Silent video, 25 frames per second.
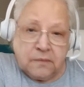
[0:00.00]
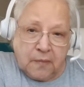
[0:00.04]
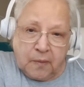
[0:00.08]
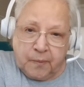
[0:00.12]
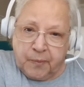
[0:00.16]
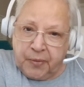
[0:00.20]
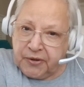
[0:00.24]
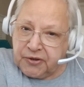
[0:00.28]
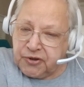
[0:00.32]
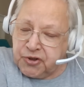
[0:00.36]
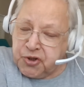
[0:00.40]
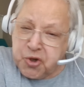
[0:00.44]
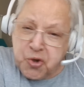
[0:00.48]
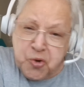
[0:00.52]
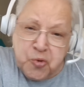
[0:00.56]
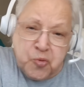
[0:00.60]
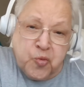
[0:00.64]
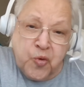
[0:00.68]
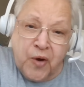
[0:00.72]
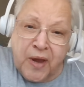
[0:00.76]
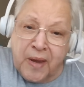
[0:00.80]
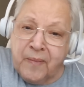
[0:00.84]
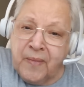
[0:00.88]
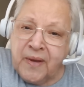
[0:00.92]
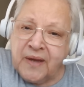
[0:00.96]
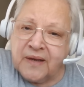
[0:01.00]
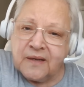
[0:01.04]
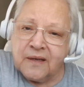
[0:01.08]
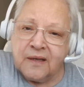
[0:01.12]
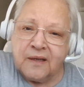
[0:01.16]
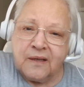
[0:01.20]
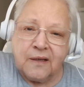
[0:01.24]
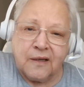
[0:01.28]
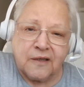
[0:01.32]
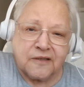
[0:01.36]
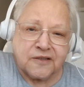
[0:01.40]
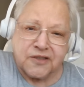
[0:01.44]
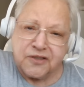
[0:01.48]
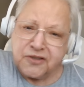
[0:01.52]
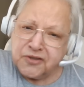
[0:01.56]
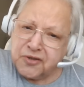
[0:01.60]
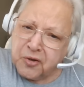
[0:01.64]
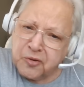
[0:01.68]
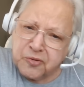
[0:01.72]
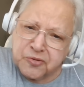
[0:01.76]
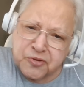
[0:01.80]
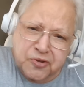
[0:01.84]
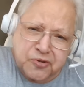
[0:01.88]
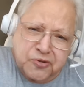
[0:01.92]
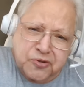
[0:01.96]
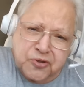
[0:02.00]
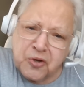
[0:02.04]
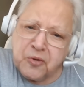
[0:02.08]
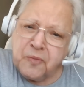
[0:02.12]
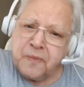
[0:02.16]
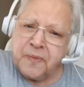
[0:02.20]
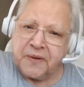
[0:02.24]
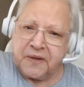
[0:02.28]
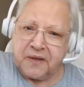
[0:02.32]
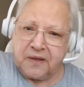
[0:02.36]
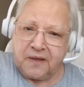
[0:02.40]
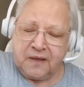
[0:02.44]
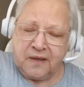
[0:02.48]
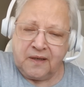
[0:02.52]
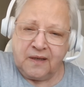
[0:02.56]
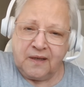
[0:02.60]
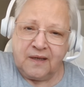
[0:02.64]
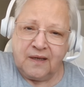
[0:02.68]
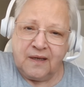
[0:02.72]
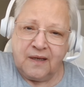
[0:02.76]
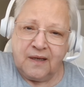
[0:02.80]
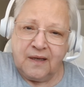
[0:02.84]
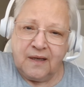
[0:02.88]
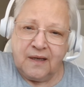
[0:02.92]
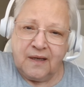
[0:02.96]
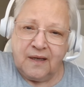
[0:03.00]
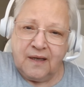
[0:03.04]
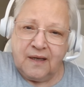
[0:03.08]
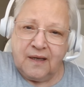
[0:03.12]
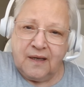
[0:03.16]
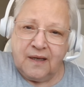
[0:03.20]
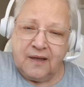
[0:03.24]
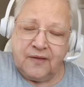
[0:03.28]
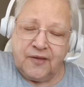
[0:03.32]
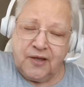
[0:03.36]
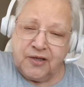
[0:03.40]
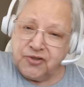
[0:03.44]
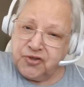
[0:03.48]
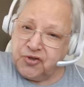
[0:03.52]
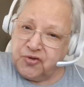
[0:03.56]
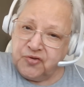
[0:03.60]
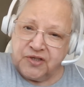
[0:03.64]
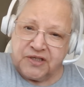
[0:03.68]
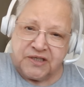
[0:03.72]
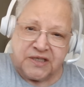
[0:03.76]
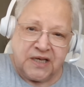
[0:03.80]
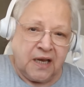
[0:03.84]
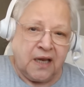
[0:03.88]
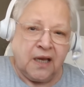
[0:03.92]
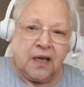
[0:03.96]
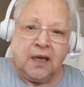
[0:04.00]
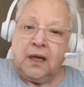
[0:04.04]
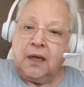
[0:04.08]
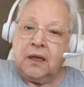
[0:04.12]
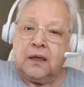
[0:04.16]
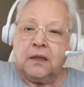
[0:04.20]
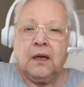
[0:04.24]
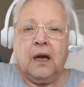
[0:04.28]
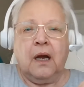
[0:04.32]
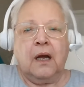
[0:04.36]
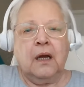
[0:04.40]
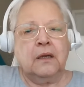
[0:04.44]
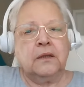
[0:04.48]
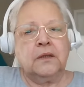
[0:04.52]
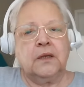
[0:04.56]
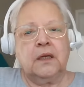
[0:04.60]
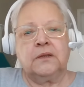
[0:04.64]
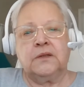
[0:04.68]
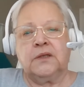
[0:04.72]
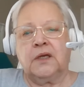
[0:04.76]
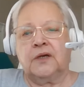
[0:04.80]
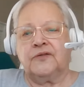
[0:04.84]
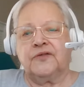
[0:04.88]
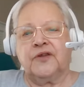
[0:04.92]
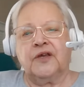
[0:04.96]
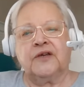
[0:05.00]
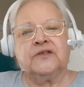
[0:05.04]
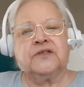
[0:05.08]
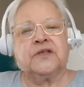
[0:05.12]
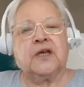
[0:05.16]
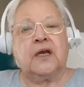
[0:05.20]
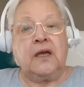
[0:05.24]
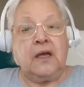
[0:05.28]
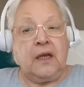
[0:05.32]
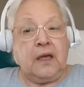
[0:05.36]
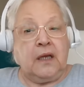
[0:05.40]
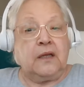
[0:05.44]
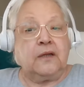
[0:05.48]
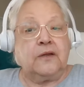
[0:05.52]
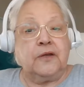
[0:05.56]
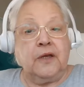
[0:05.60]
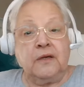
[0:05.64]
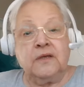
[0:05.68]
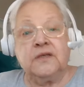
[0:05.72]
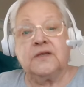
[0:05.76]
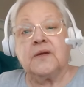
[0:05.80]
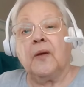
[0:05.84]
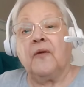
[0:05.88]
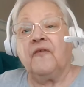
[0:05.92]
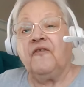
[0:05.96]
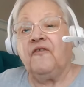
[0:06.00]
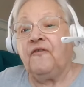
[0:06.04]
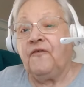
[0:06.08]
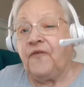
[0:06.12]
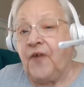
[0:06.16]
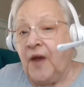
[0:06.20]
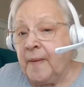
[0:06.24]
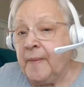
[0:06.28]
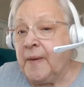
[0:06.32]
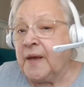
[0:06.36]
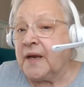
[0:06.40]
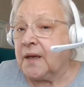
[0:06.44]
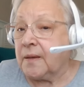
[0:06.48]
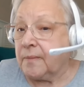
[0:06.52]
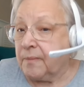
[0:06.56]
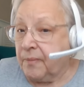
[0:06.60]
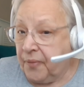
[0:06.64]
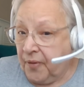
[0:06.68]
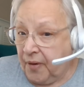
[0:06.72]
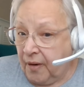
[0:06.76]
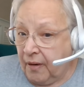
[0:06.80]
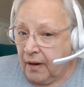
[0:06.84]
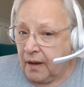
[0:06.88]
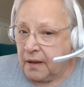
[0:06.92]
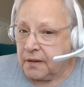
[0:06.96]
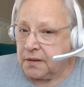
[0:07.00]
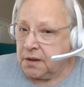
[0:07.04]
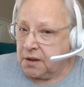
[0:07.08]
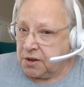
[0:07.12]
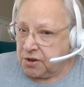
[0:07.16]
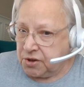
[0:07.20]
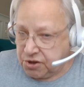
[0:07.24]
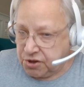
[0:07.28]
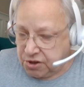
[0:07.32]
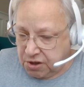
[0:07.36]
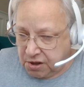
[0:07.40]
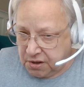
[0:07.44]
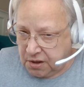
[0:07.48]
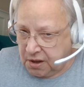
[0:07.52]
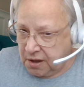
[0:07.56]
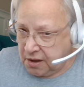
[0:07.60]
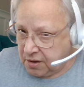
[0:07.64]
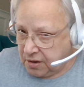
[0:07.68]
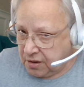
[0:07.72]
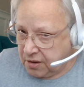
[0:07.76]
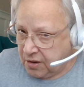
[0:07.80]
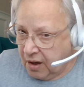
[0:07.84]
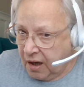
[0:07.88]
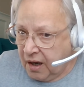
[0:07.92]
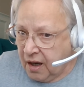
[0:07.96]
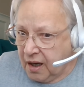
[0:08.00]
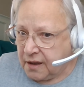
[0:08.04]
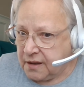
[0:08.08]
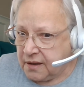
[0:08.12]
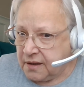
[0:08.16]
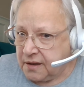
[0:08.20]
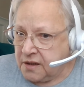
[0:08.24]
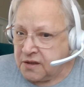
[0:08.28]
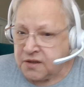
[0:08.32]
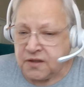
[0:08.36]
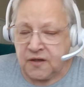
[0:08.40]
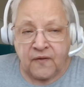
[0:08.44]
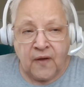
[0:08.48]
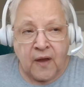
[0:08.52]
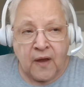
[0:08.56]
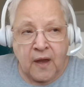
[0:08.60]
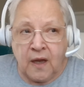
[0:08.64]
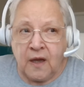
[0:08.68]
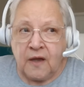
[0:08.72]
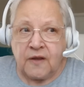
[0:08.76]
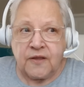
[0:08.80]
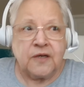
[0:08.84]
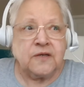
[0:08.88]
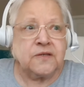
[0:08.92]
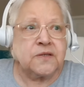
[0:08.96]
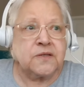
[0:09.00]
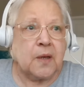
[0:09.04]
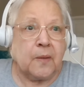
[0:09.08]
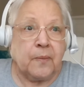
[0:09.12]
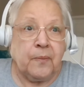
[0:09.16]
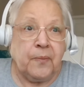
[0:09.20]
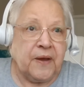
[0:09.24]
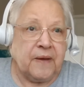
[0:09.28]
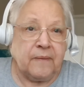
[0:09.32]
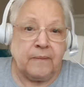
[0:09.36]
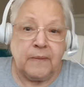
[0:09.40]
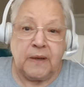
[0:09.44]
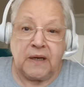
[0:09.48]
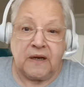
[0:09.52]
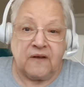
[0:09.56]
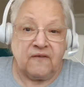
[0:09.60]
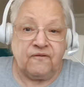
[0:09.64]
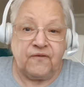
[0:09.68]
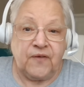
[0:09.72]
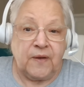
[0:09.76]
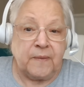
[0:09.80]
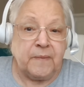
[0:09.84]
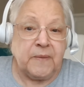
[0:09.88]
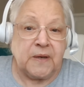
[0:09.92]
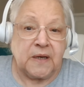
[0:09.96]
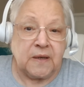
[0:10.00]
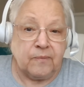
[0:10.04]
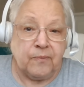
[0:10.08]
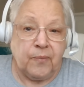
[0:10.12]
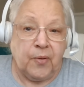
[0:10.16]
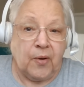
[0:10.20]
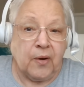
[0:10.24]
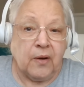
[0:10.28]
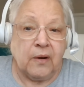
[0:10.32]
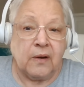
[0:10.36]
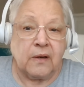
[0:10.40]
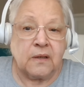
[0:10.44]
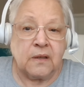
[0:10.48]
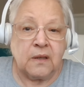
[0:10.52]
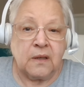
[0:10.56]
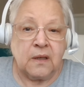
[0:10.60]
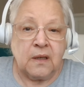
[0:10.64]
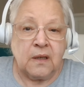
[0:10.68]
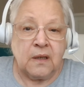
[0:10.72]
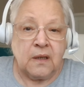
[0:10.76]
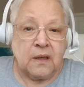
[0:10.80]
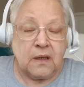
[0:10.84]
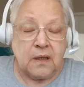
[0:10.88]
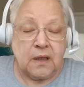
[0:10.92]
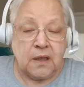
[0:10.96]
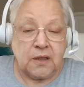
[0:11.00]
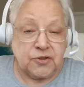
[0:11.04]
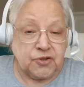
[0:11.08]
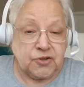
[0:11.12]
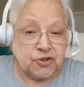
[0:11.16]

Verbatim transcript: But you women are so stupid that you say, "Oh no, no, there's a there's a feminine part in G in God. There's a there's a feminine feminine part in